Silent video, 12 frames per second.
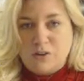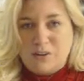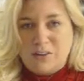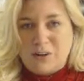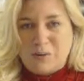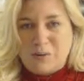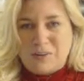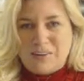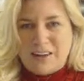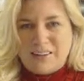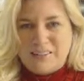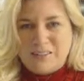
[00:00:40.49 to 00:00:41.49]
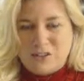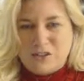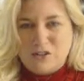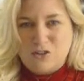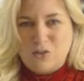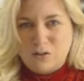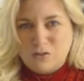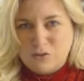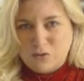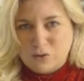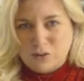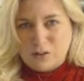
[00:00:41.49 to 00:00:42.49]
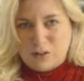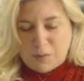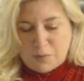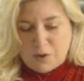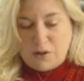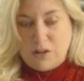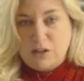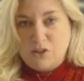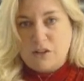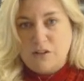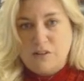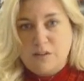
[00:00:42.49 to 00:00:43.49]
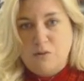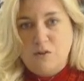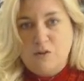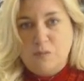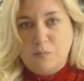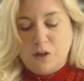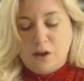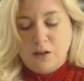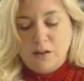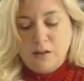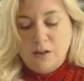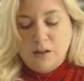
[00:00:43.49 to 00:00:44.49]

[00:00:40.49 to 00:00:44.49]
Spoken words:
I thought it would be a nice addition to our tutorial library at Shelley's Images blog.